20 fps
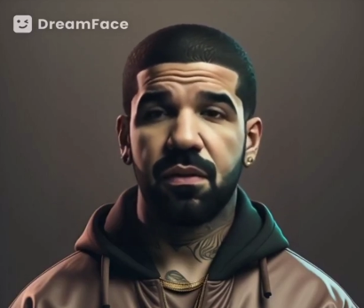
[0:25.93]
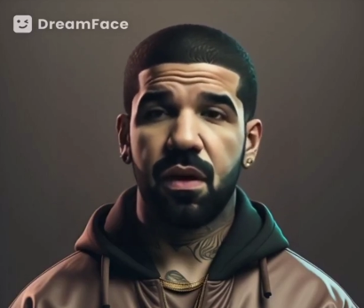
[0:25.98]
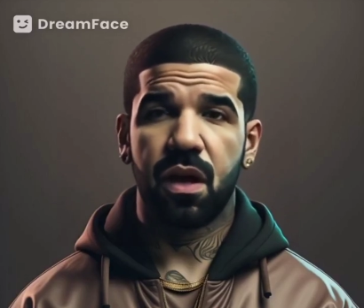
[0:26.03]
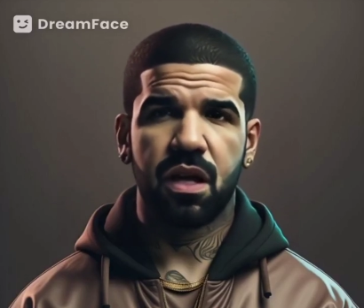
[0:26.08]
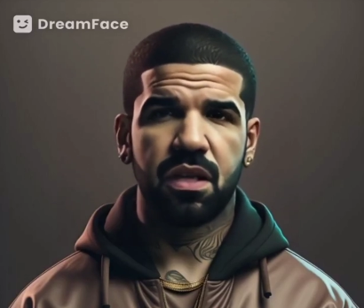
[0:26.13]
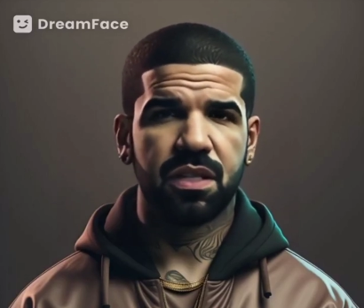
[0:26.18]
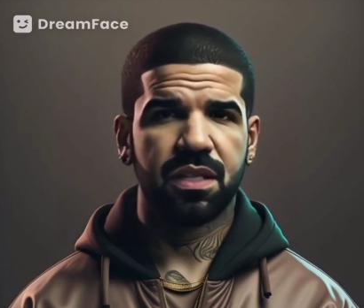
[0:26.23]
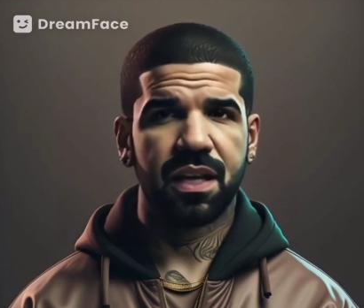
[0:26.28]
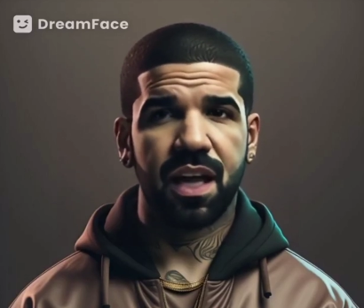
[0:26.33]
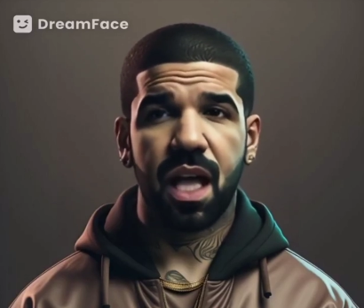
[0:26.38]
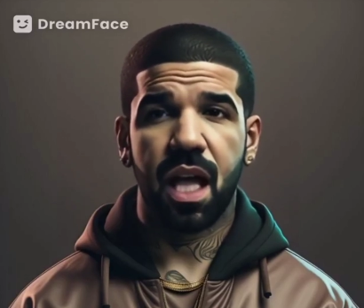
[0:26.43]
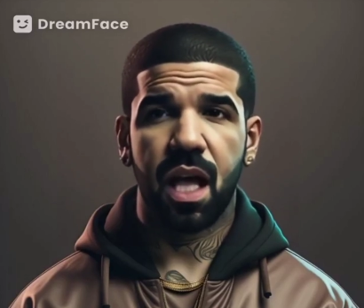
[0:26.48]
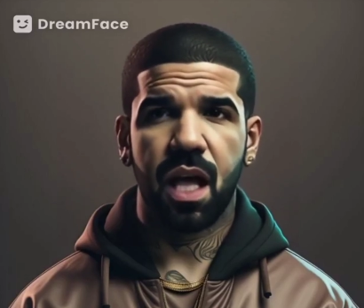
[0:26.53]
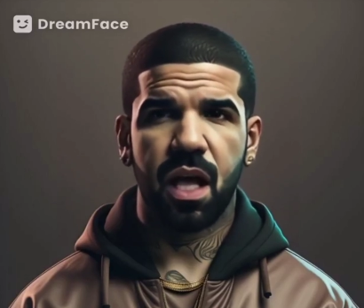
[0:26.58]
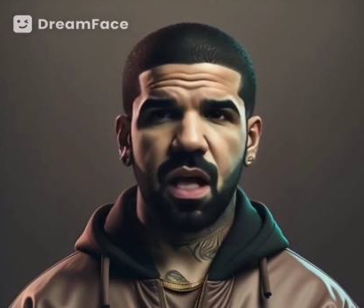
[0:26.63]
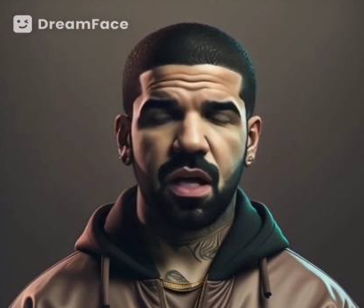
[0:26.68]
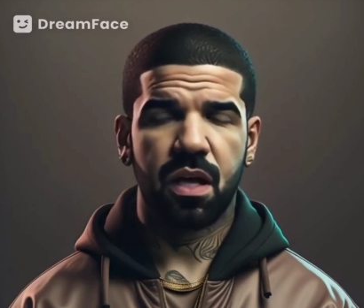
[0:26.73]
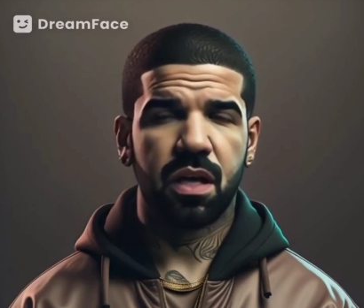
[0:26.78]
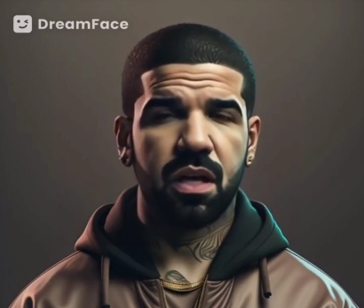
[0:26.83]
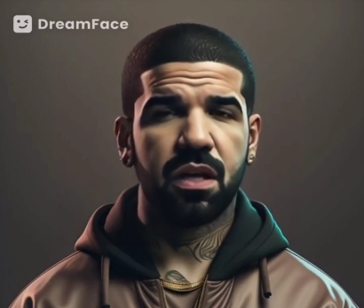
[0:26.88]
In two
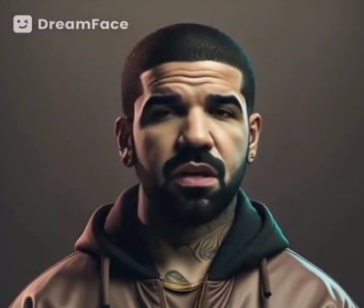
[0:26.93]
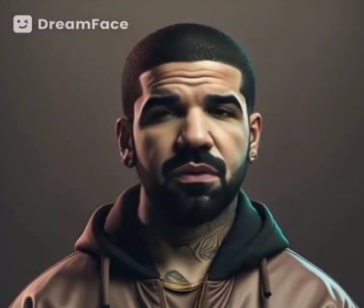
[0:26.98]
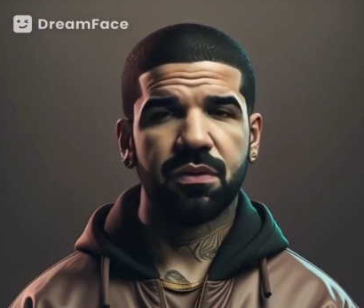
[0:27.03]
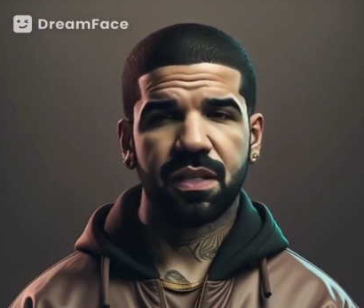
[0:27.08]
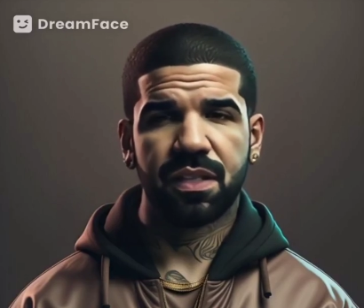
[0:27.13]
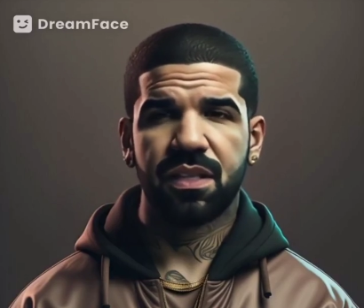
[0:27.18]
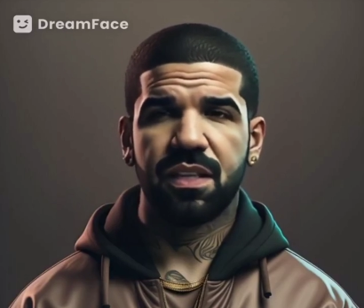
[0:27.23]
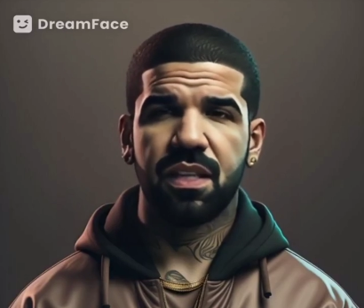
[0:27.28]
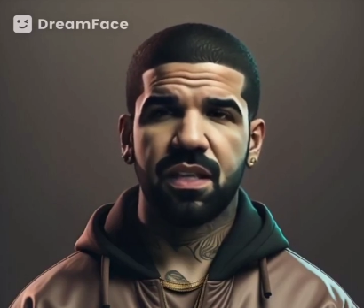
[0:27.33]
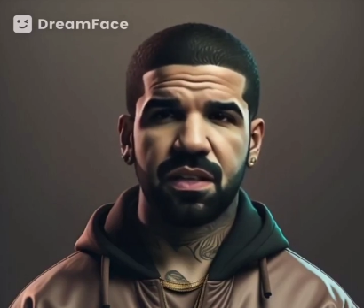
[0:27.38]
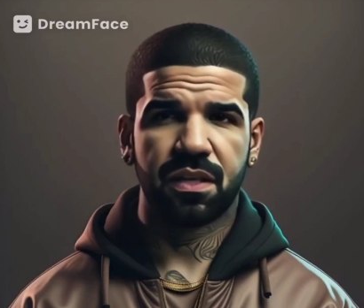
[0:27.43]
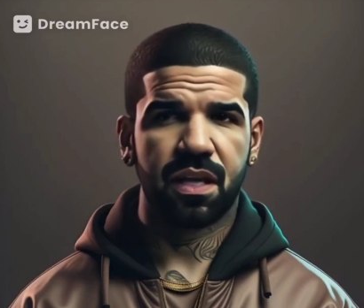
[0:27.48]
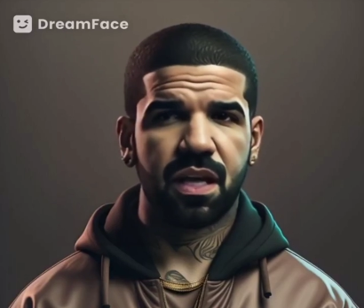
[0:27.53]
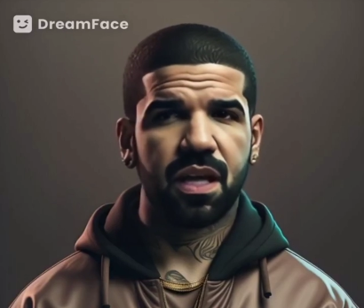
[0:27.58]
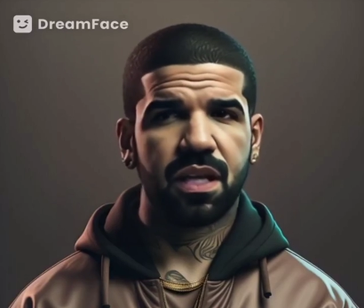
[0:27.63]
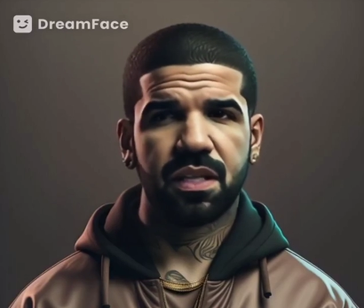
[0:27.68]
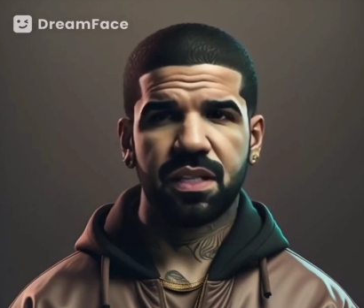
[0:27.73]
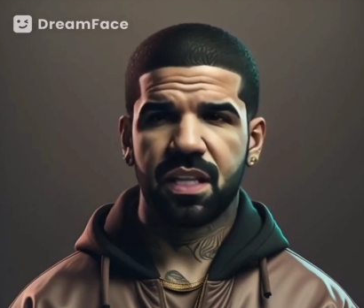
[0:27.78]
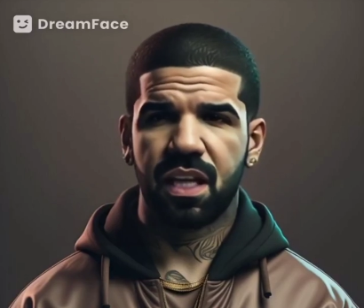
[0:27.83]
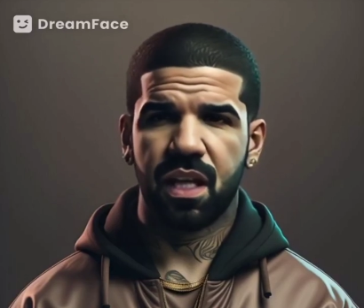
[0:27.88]
thousand nine,
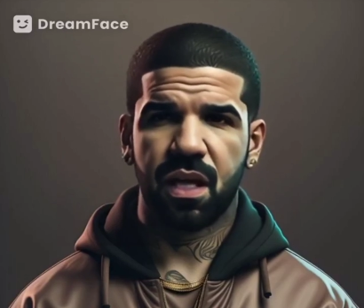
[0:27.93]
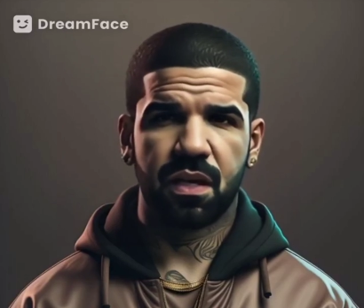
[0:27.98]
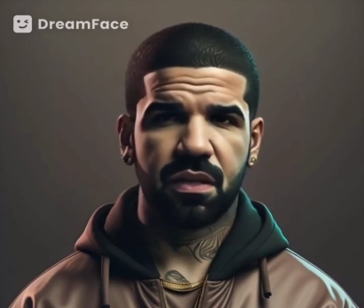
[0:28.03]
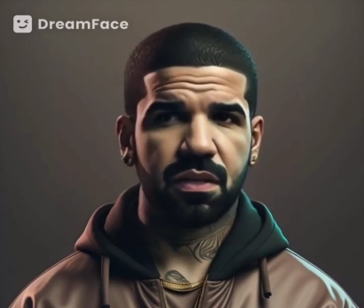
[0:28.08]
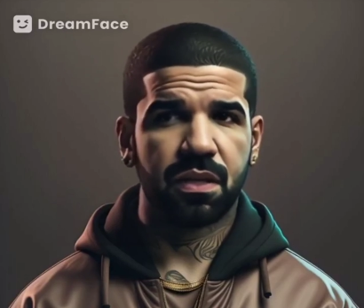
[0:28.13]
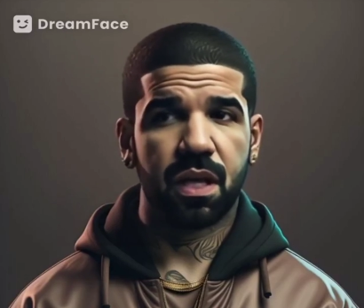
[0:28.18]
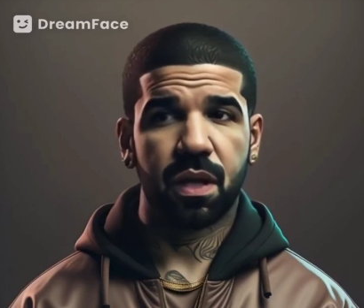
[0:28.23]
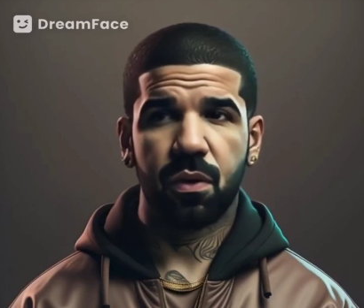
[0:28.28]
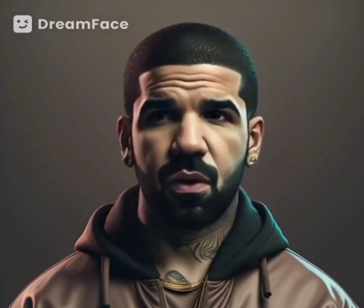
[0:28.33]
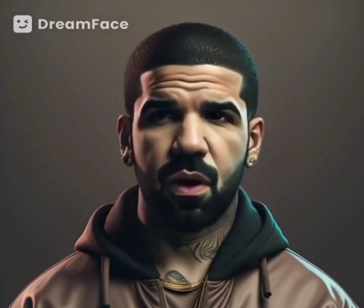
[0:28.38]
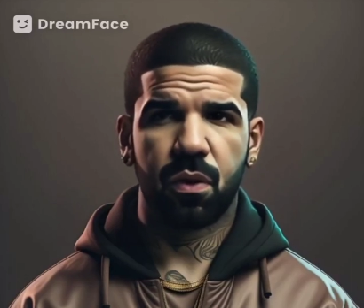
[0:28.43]
Drake released